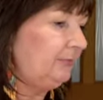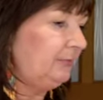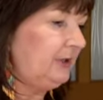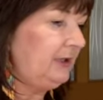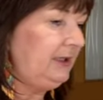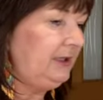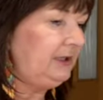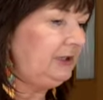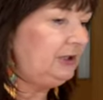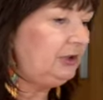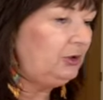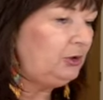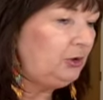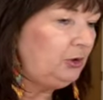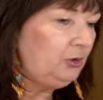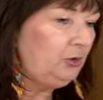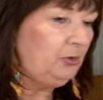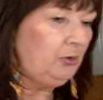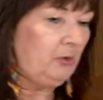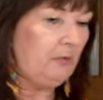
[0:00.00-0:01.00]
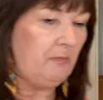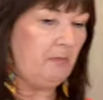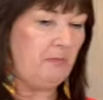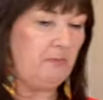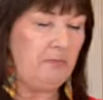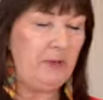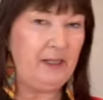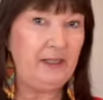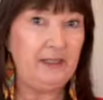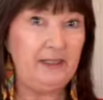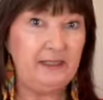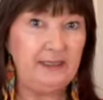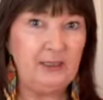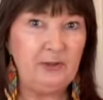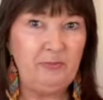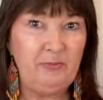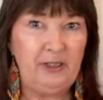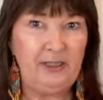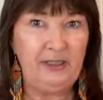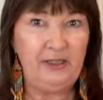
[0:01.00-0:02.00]
is to make as
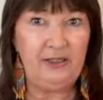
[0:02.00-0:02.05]
many